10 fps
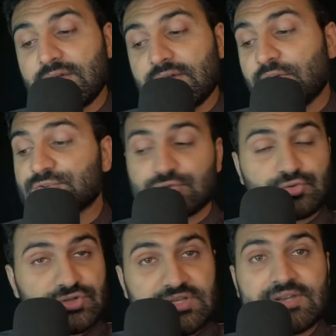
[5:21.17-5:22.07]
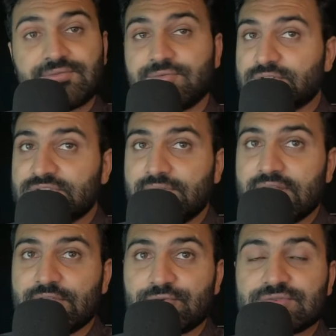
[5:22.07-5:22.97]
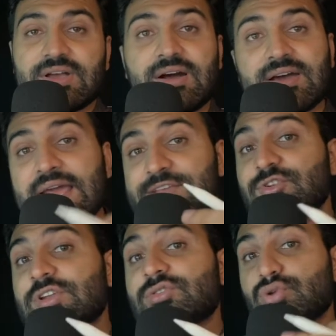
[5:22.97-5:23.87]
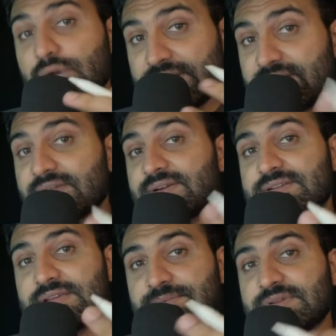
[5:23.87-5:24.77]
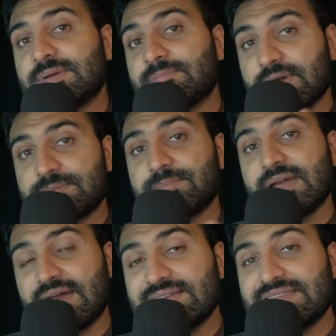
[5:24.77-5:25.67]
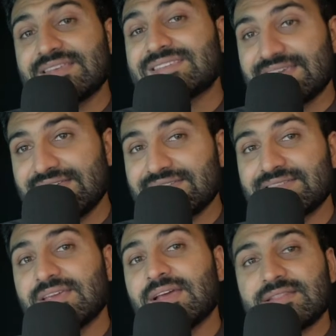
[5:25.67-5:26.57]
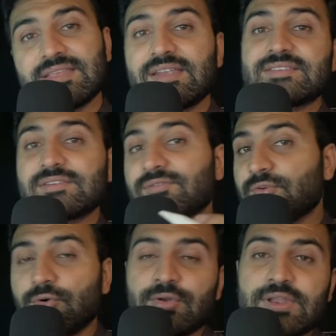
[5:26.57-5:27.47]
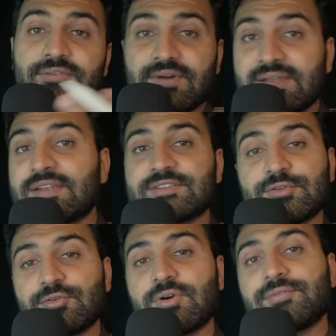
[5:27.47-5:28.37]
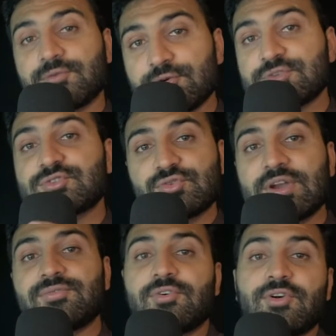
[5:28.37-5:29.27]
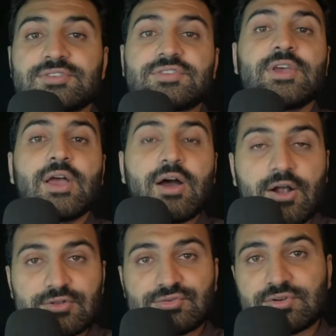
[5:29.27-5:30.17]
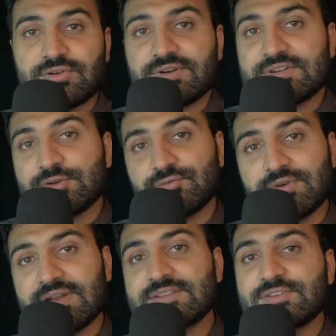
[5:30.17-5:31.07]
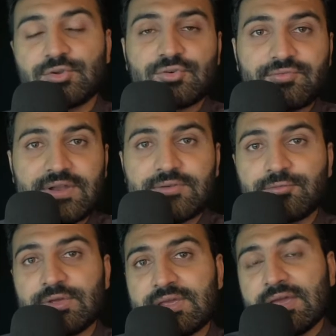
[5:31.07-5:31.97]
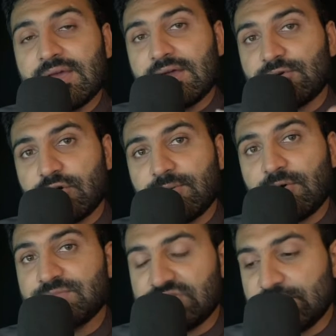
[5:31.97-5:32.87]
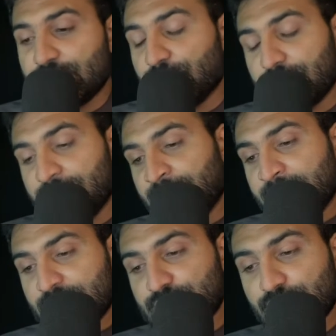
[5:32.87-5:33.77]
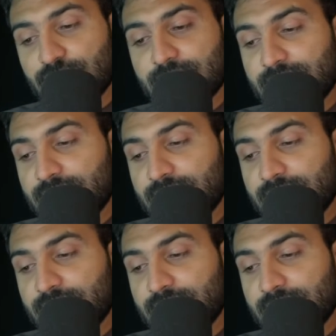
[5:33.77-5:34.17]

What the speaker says: Truthy and falsy values are actually theoretical concept, but behind the scenes there is only 1 and 0. Of course, true and false also convert into 1 and 0 when we talk about machine code. So